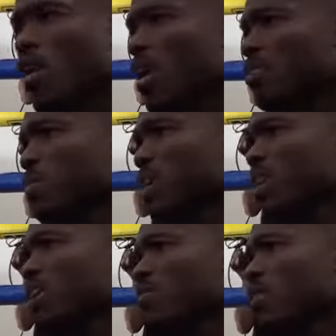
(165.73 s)
I, I spot a
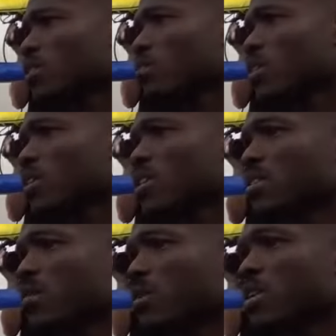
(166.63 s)
lot of flaws in
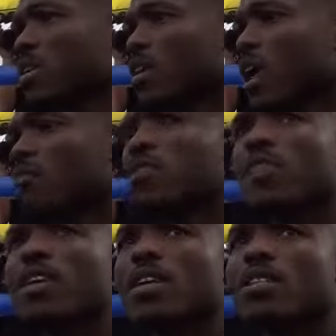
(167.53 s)
Marquez. I mean, every
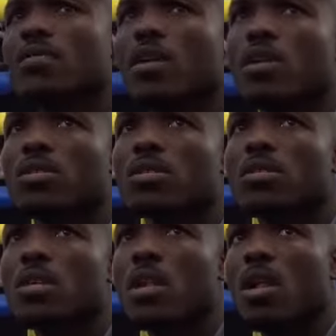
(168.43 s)
fighter has flaws.
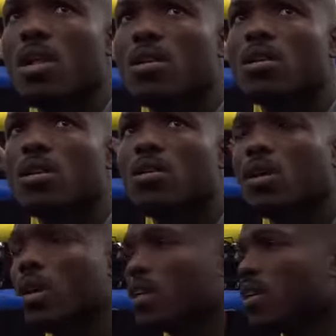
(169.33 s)
You know, uh,
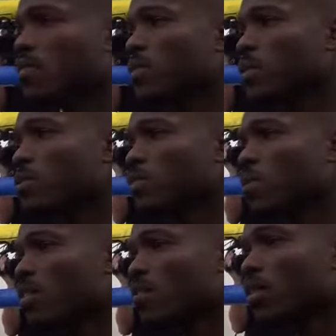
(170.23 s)
I definitely do
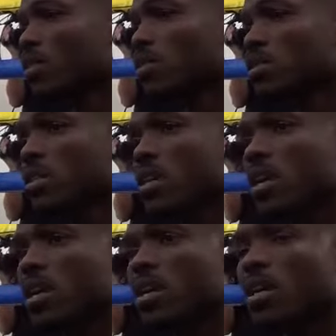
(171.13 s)
spot flaws
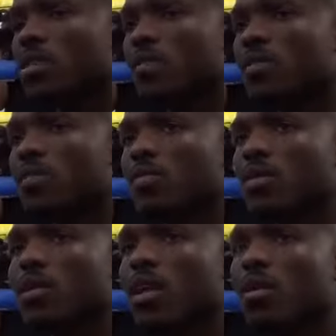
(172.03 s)
and I definitely
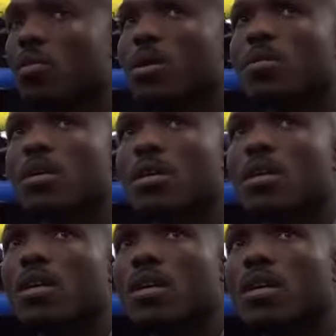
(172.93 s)
feel that I'll be able to
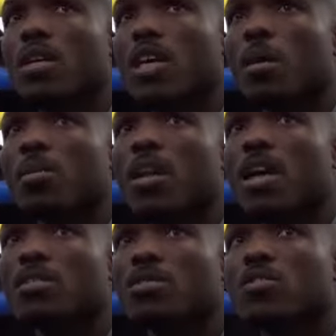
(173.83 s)
uh,
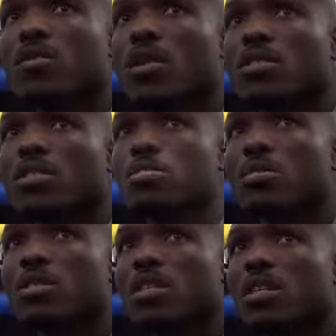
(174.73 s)
capitalize on his flaws and his
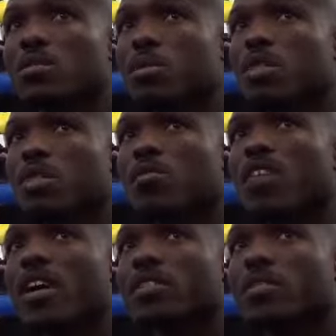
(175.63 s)
mistakes because I'm
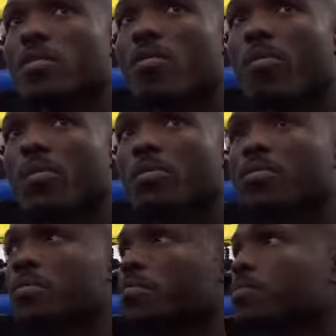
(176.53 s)
faster. He's
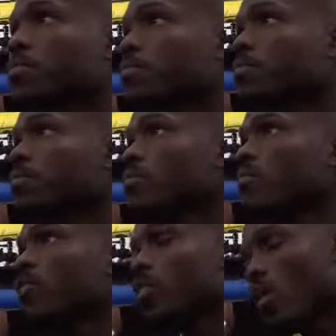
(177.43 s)
excellent counter.
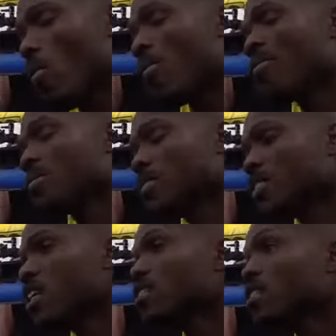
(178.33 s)
Yeah, he's
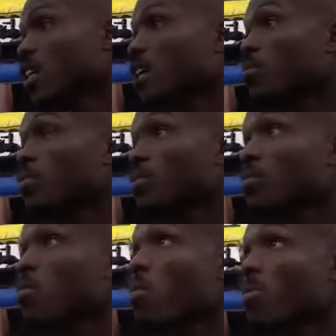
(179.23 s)
an excellent
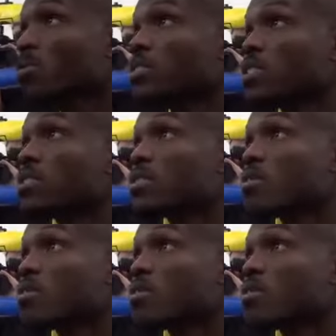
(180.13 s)
counterpuncher. He is.